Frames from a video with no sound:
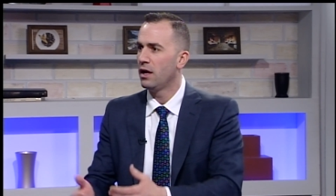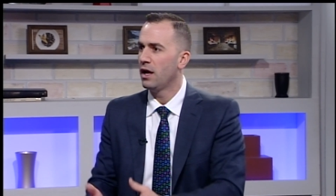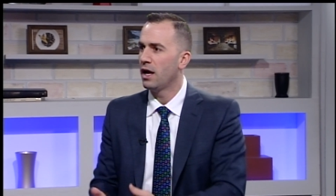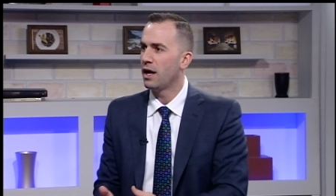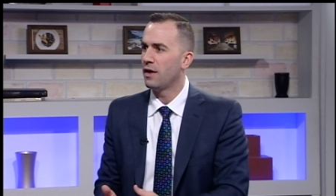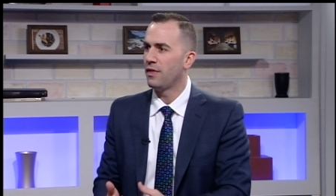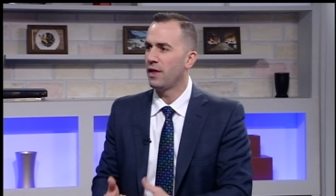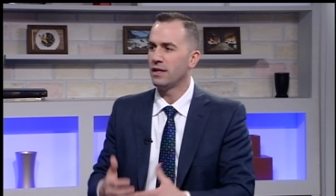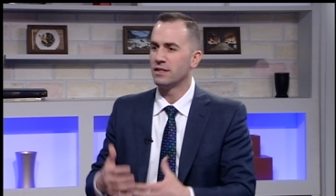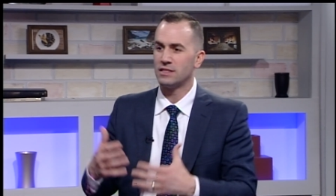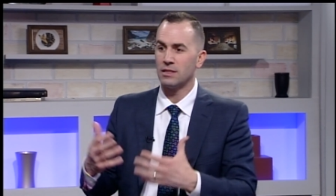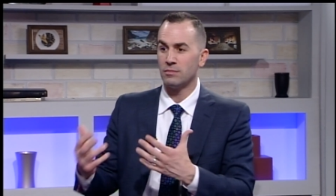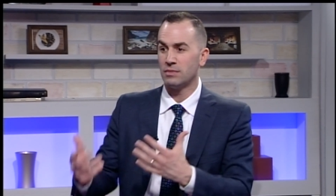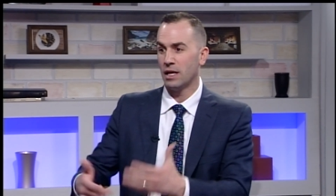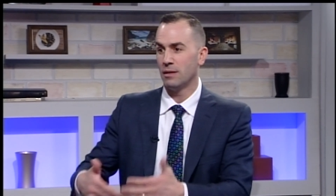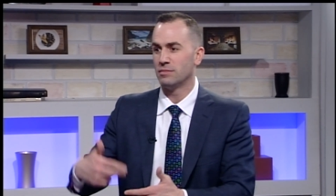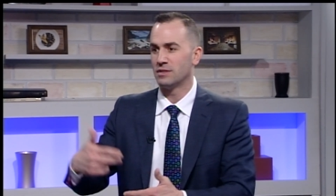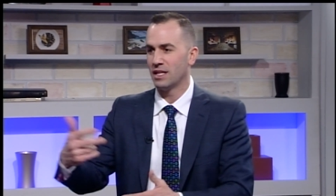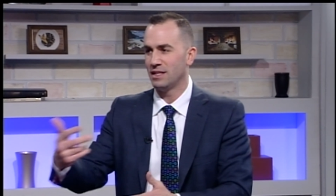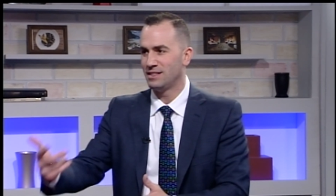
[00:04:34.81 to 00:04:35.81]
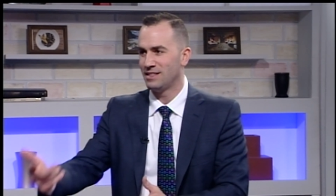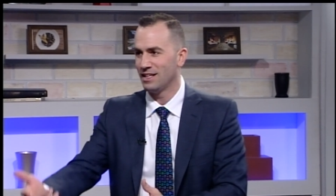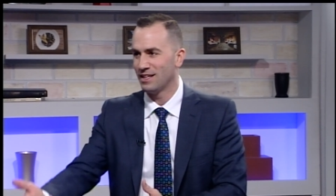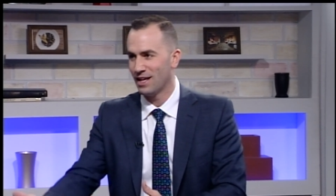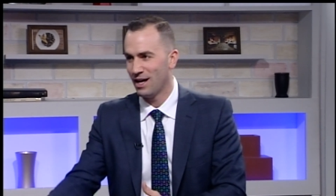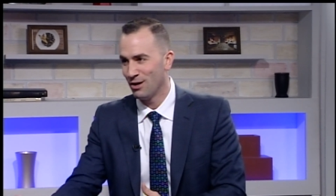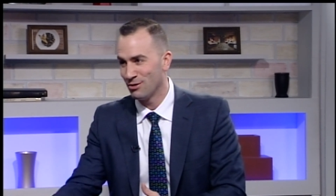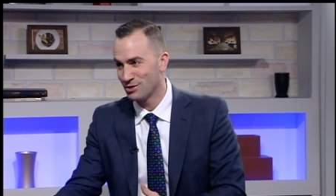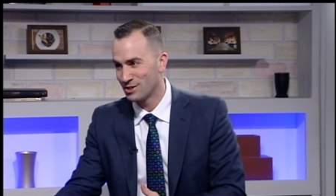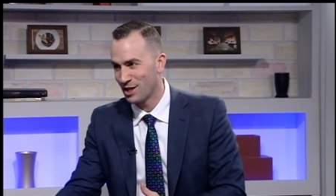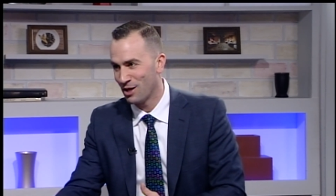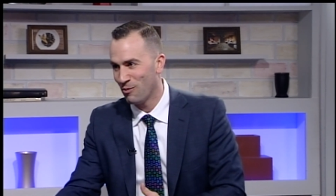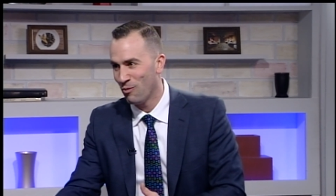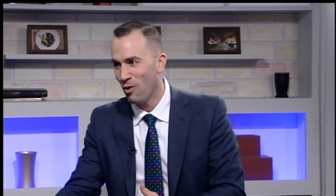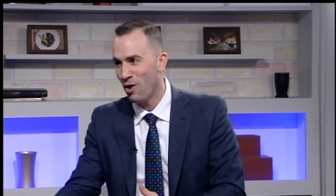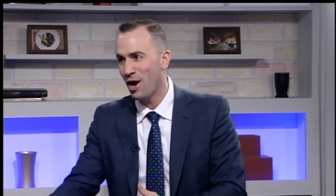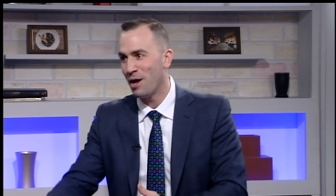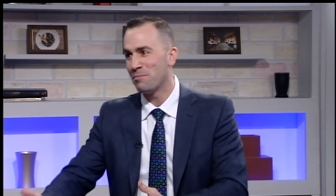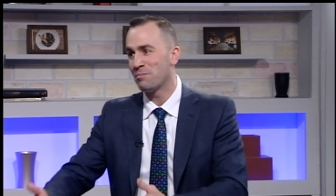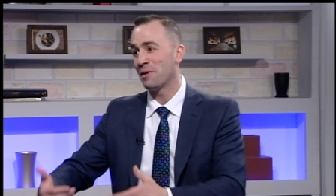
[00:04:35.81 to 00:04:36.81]
And then sometimes they see the house they
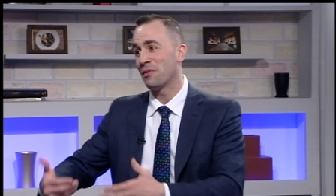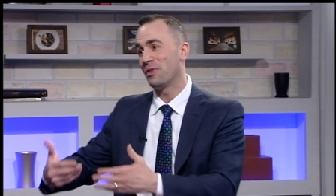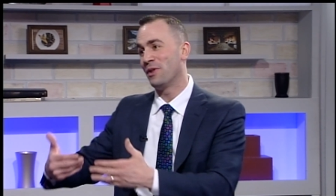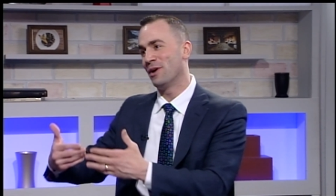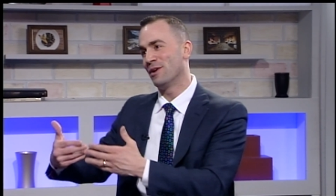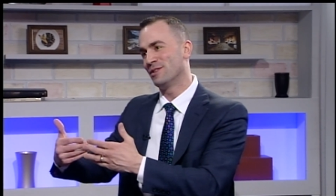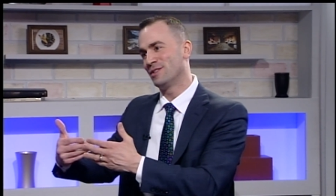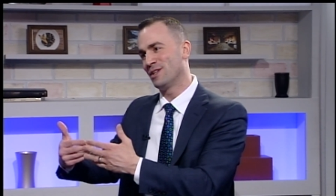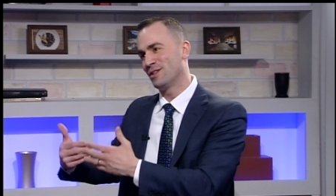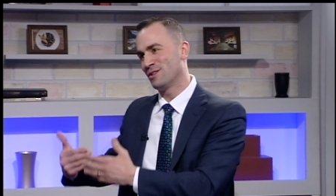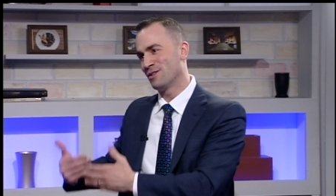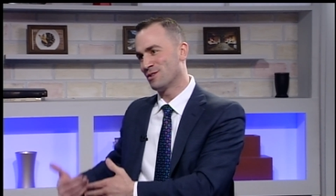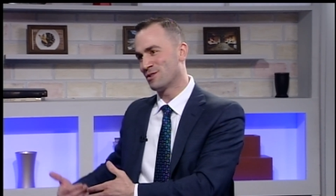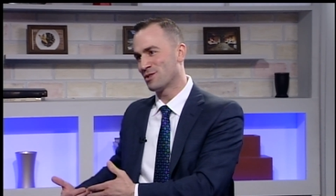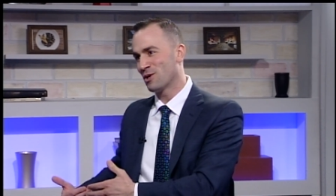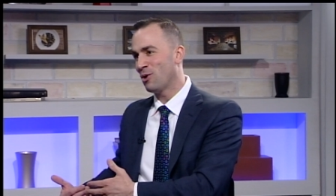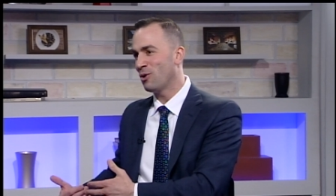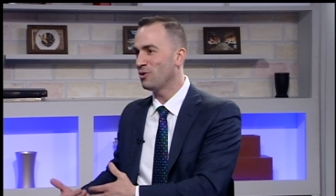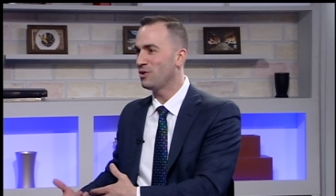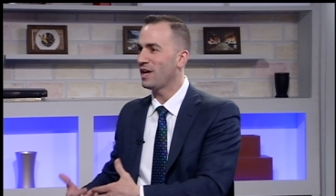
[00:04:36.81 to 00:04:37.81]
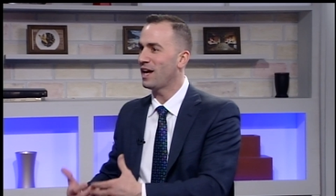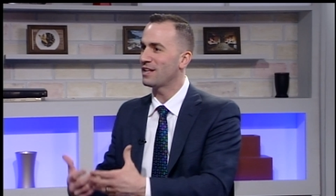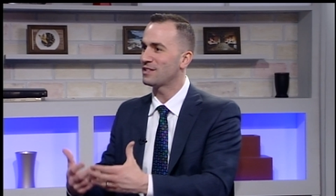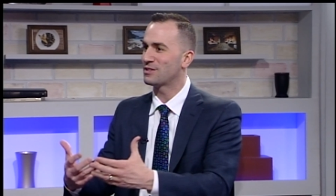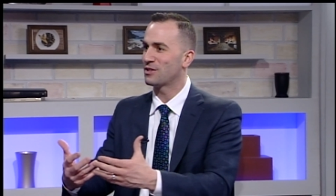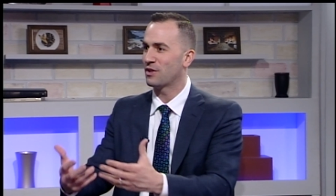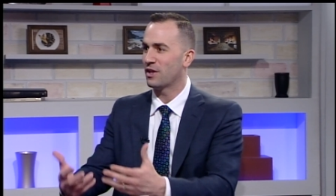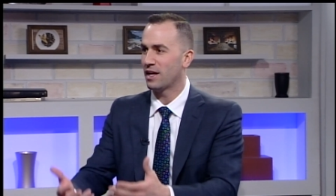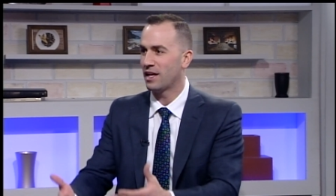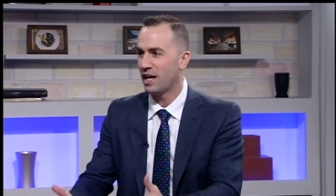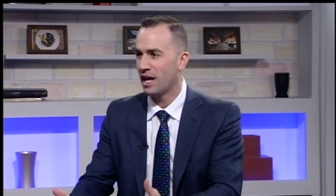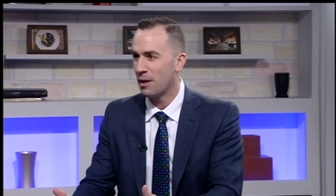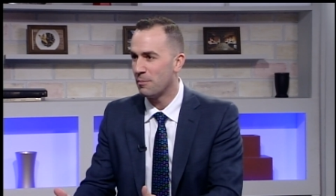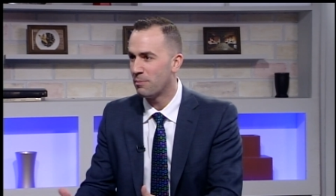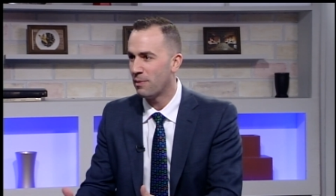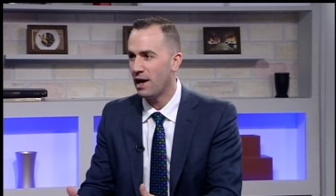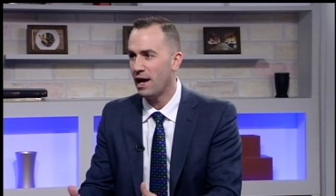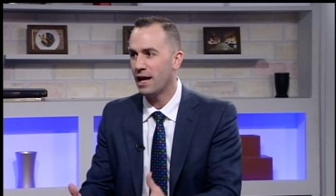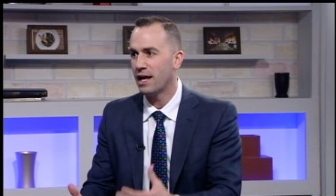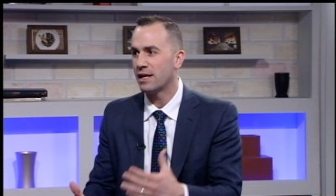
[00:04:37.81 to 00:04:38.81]
want, but theirs isn't sold yet, so they can't
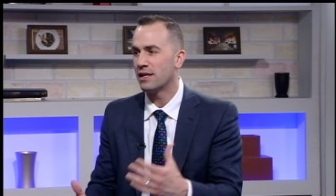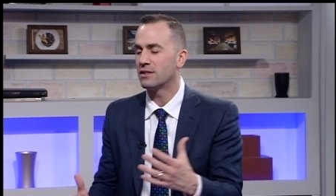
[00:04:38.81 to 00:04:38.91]
buy it.